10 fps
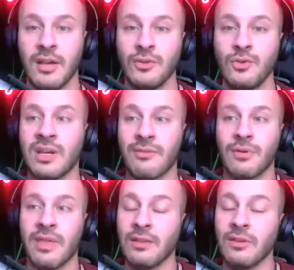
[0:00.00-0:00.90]
You give her
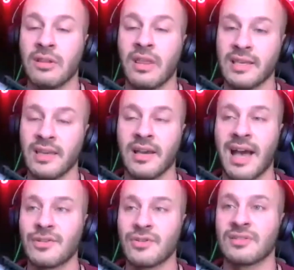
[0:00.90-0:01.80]
that look like, yeah,
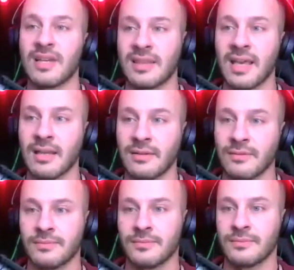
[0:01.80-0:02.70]
I just said that.
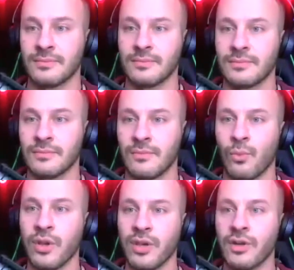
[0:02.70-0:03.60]

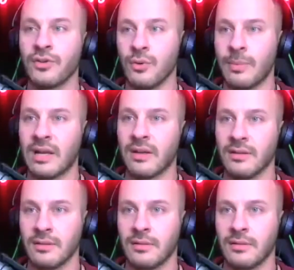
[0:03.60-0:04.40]
What are you going to do about it?